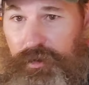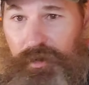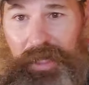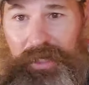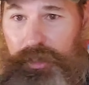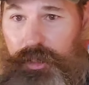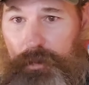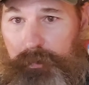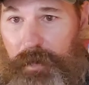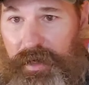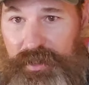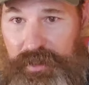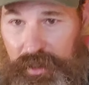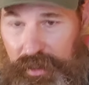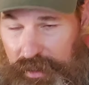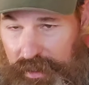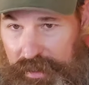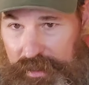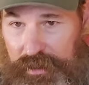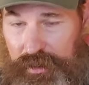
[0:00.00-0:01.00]
So that just makes it
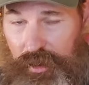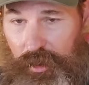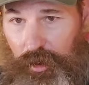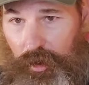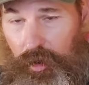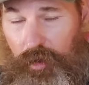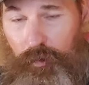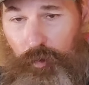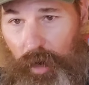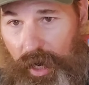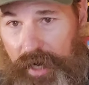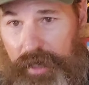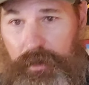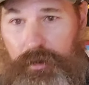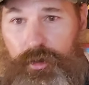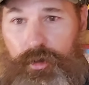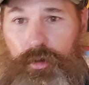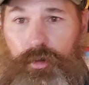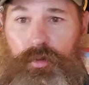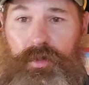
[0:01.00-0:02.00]
easier, right,
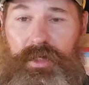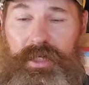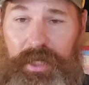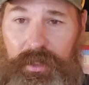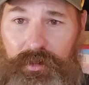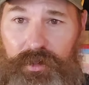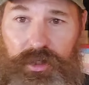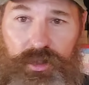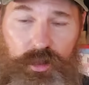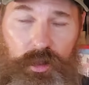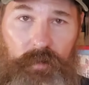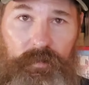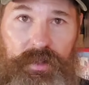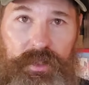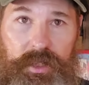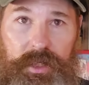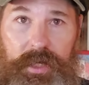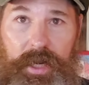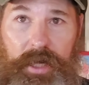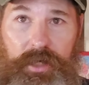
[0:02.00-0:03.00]
to get the service
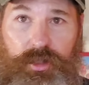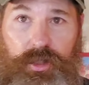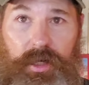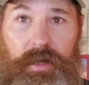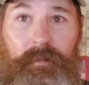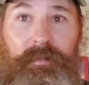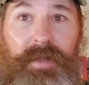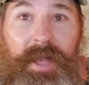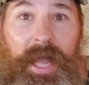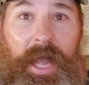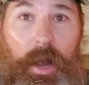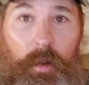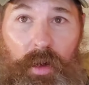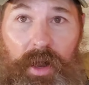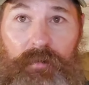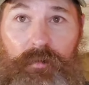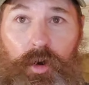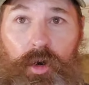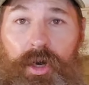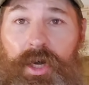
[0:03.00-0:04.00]
connection.
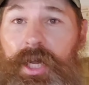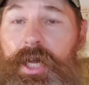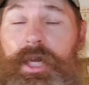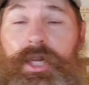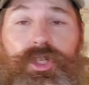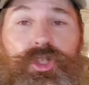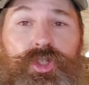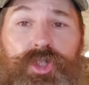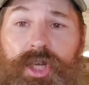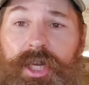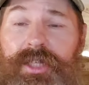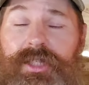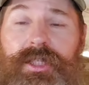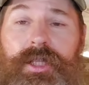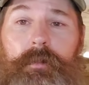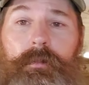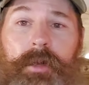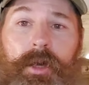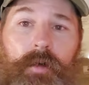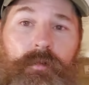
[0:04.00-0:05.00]
However, just
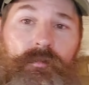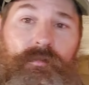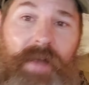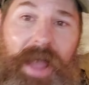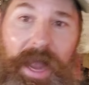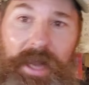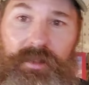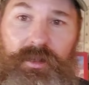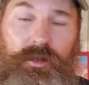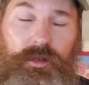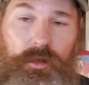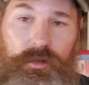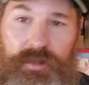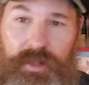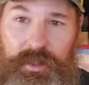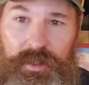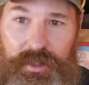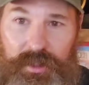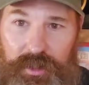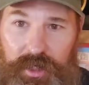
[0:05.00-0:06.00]
the mere fact that there's
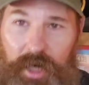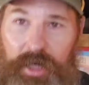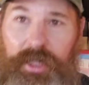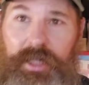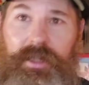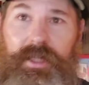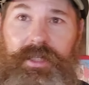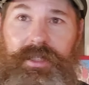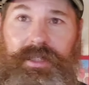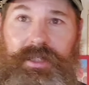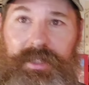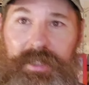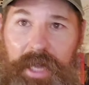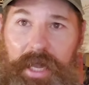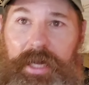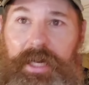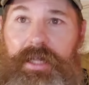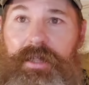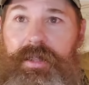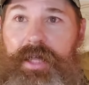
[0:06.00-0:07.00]
a study that's
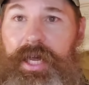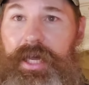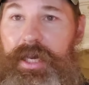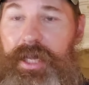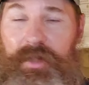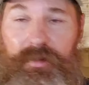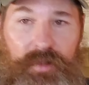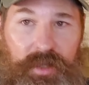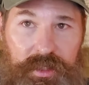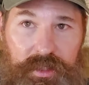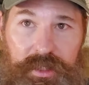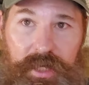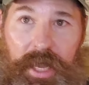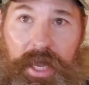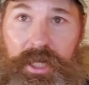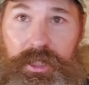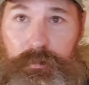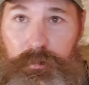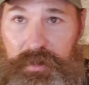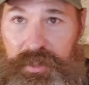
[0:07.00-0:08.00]
stating that in this
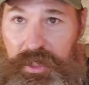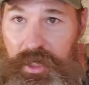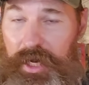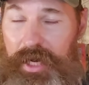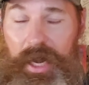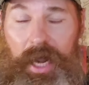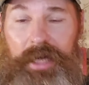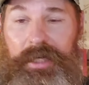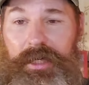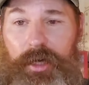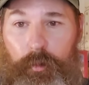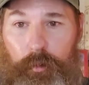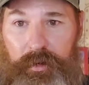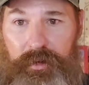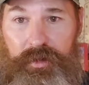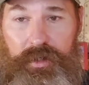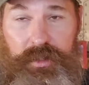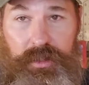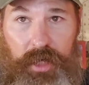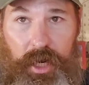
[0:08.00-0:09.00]
case, and I didn't
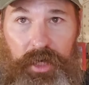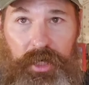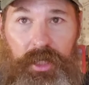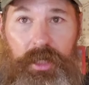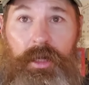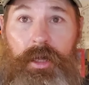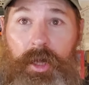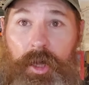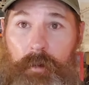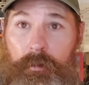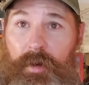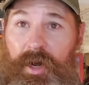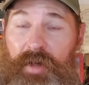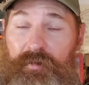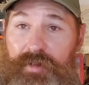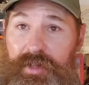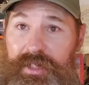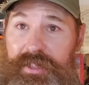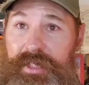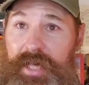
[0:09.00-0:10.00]
read the study, but
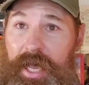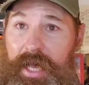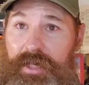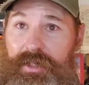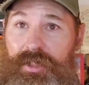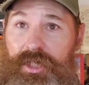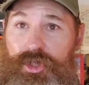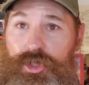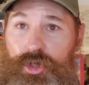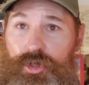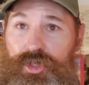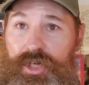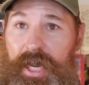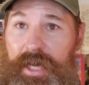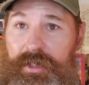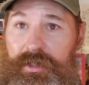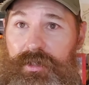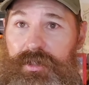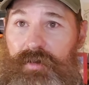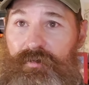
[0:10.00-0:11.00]
if it says that your
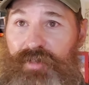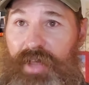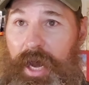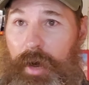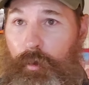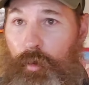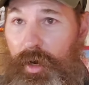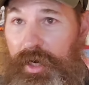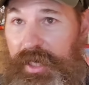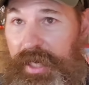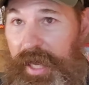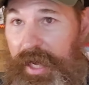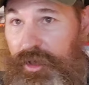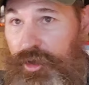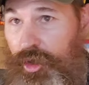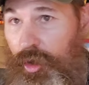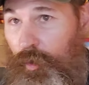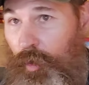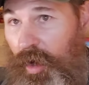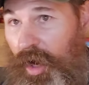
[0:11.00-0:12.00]
chances of thyroid
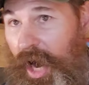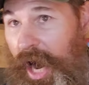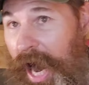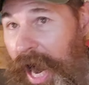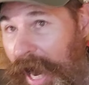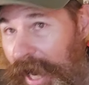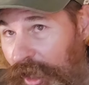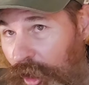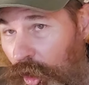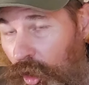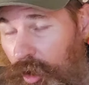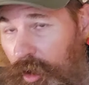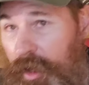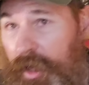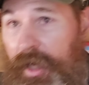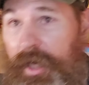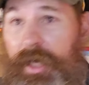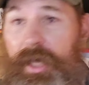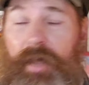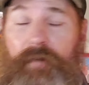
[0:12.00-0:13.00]
cancer were higher
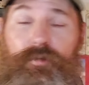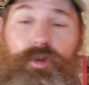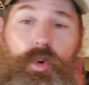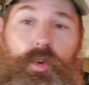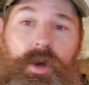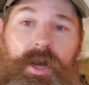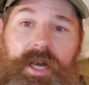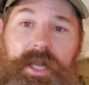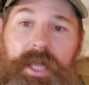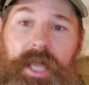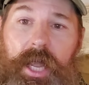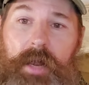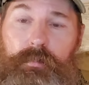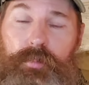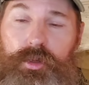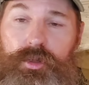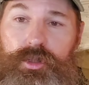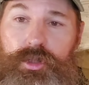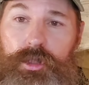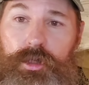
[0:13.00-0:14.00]
if you were at Camp
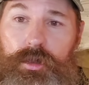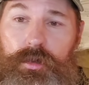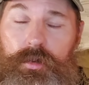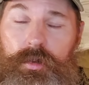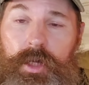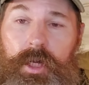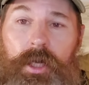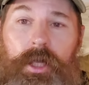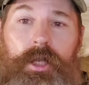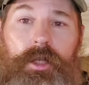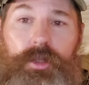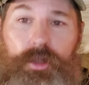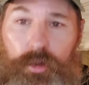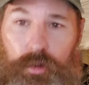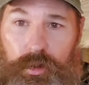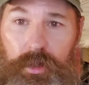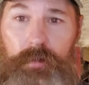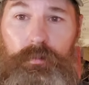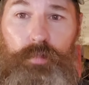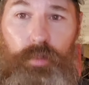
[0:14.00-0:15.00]
Lejeune, you
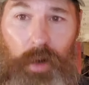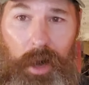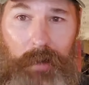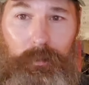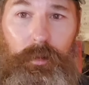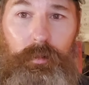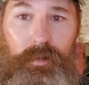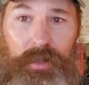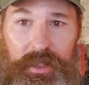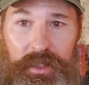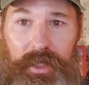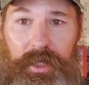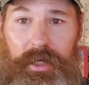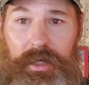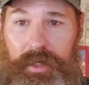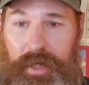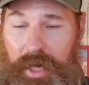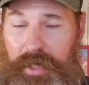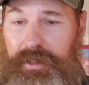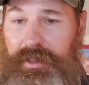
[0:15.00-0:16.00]
could probably get a
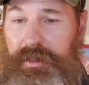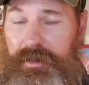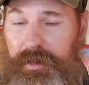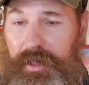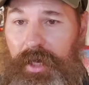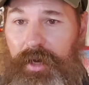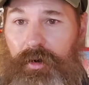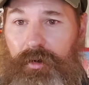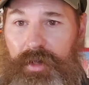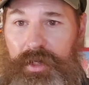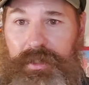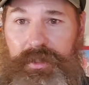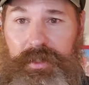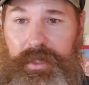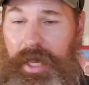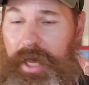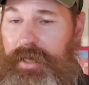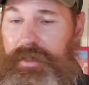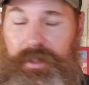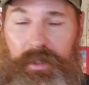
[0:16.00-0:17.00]
nexus letter that
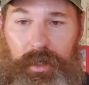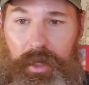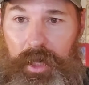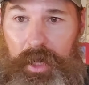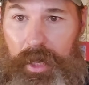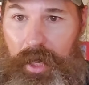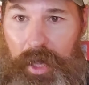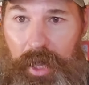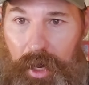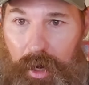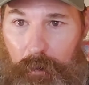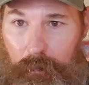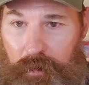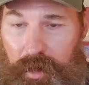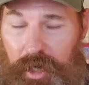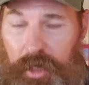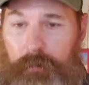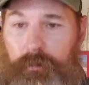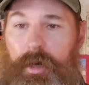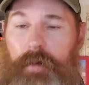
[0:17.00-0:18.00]
says, at a
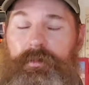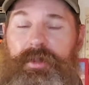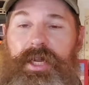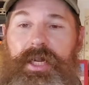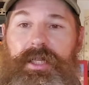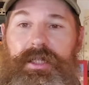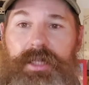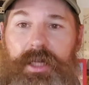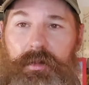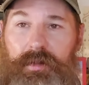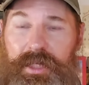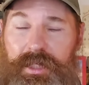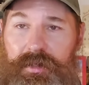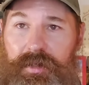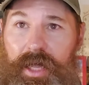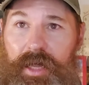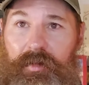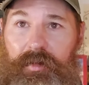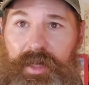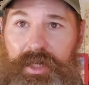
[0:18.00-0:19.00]
minimum, that it's at least
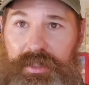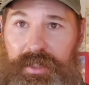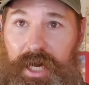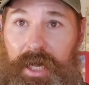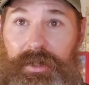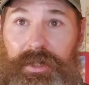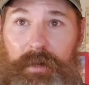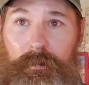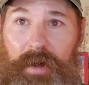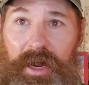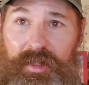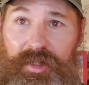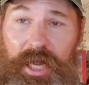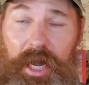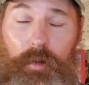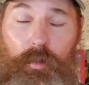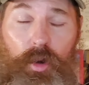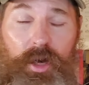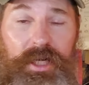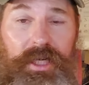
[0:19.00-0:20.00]
likely as not that my
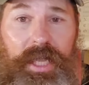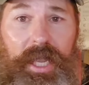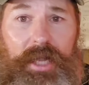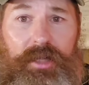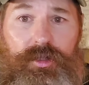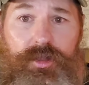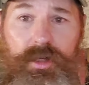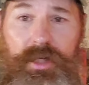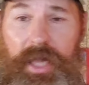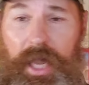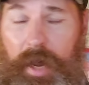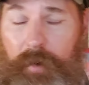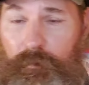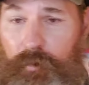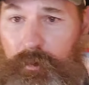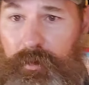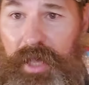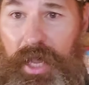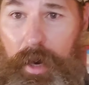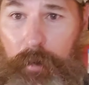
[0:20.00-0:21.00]
thyroid cancer came
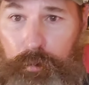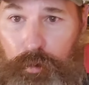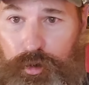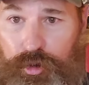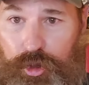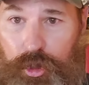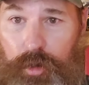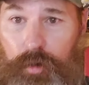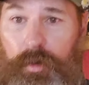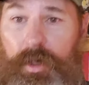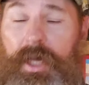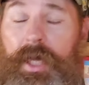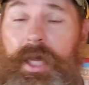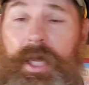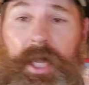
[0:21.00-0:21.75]
from Camp Lejeune.